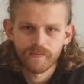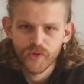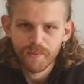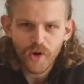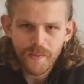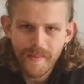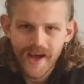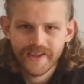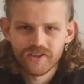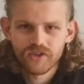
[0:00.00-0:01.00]
The modern
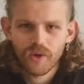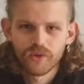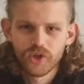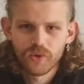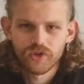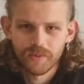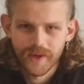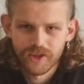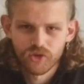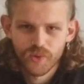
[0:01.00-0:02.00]
man is so used to
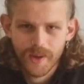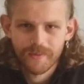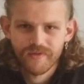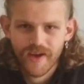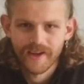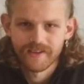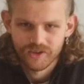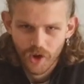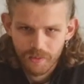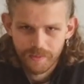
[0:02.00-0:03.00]
being drip-fed
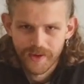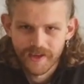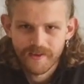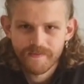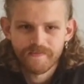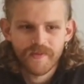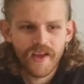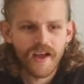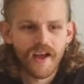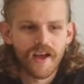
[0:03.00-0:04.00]
dopamine
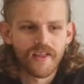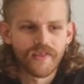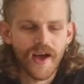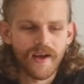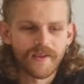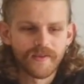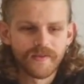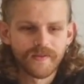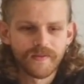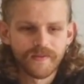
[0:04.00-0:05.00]
that
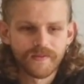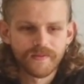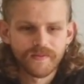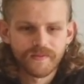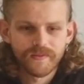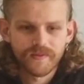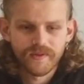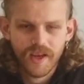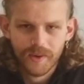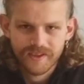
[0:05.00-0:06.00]

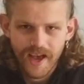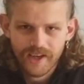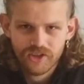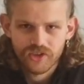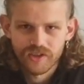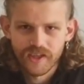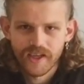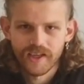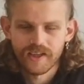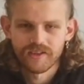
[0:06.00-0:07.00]
their attention
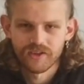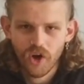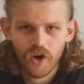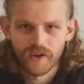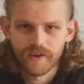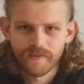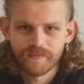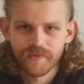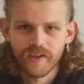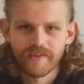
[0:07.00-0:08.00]
is gone.
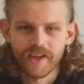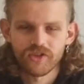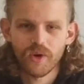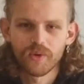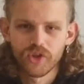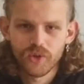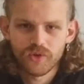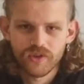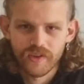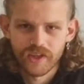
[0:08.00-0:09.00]
They're so
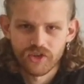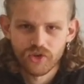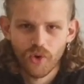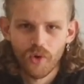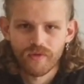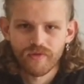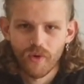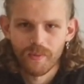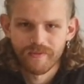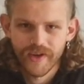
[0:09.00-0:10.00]
used to these
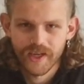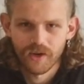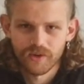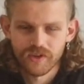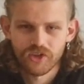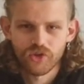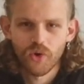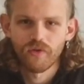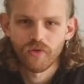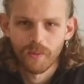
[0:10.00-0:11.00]
short-form videos, this
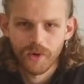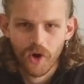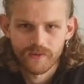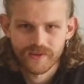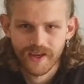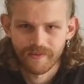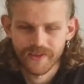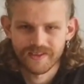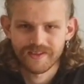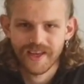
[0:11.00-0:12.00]
short-form content,
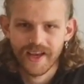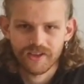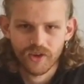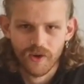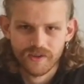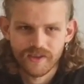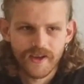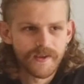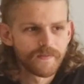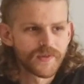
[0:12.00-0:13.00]
these TikToks,
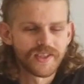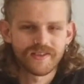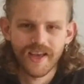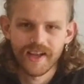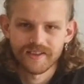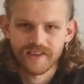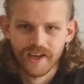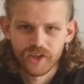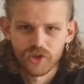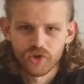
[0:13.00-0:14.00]
these
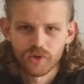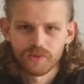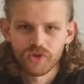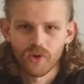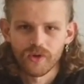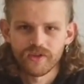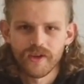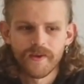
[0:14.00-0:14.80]
10-second YouTube shorts,